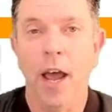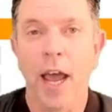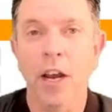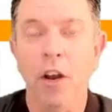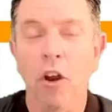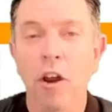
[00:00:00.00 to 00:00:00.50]

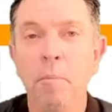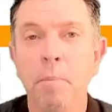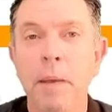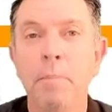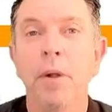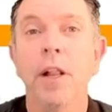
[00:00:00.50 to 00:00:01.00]
and a lot of
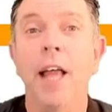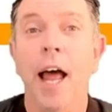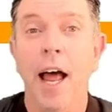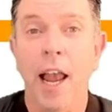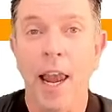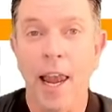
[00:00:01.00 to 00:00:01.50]
people
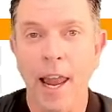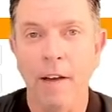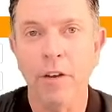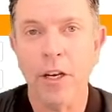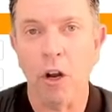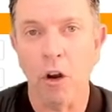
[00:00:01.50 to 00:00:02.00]
love it.